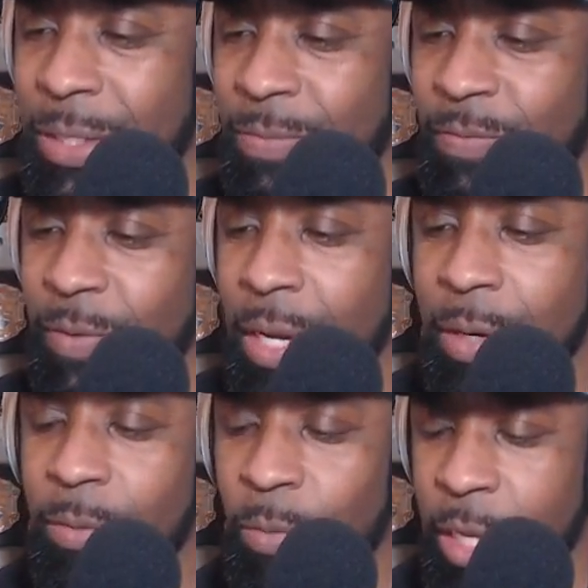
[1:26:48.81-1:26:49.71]
It's
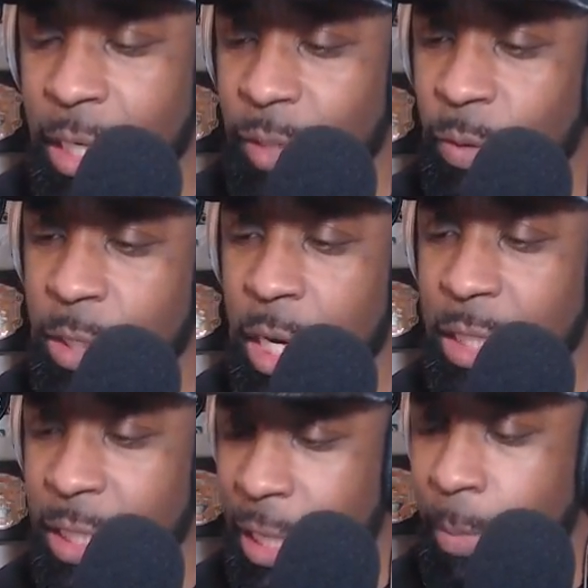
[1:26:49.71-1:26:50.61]
ridiculous for John
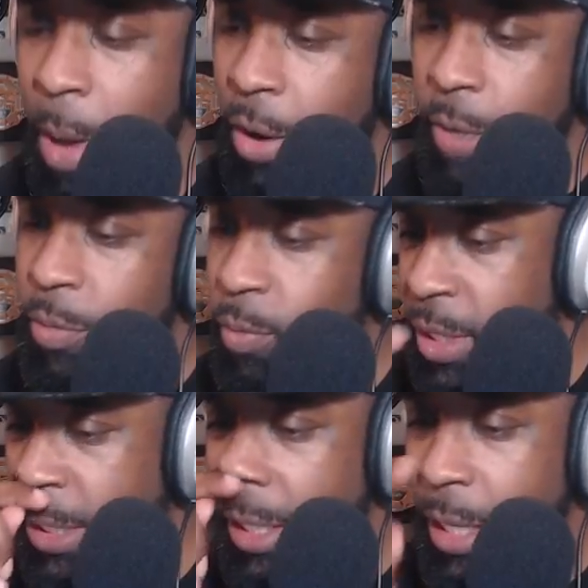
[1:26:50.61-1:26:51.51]
Cena to come out every
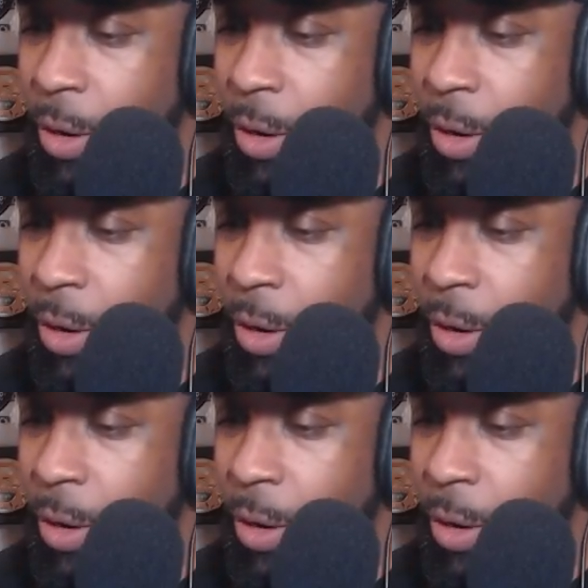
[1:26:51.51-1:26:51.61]
week and